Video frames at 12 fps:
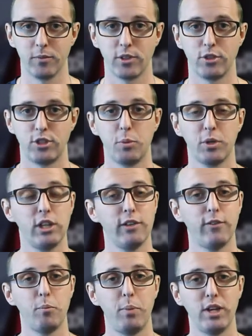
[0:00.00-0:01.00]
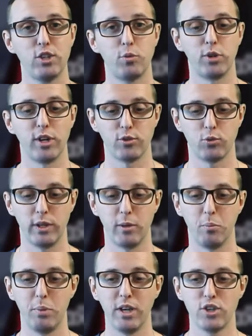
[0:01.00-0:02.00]
So typical of a bench press, where the
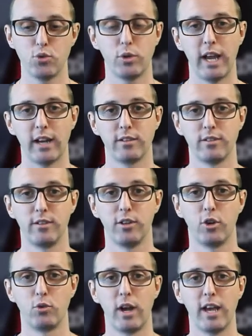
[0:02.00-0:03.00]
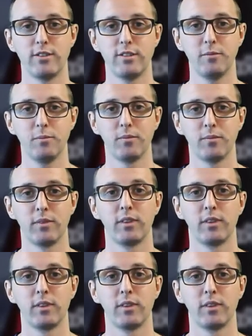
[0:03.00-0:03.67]
bench would act as the horizon